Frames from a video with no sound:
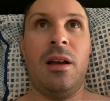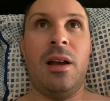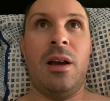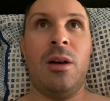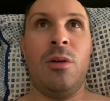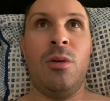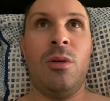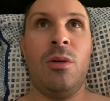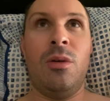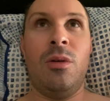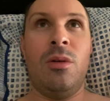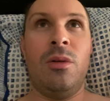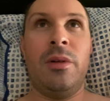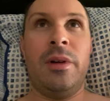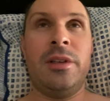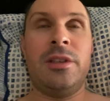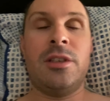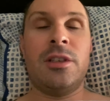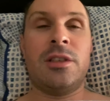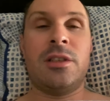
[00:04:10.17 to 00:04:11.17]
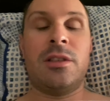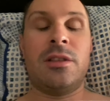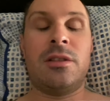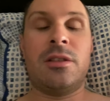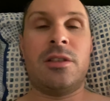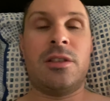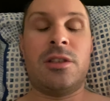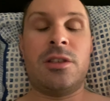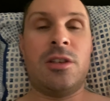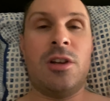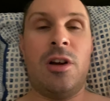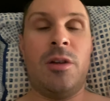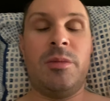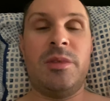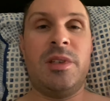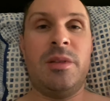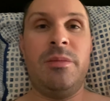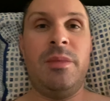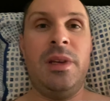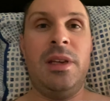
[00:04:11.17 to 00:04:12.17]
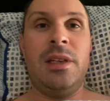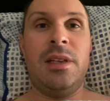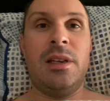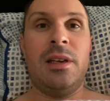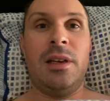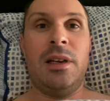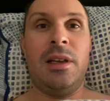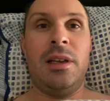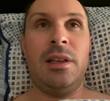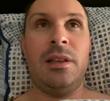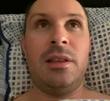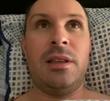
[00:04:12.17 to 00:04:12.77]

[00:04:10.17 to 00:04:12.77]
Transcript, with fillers: or, or it just stopped immediately.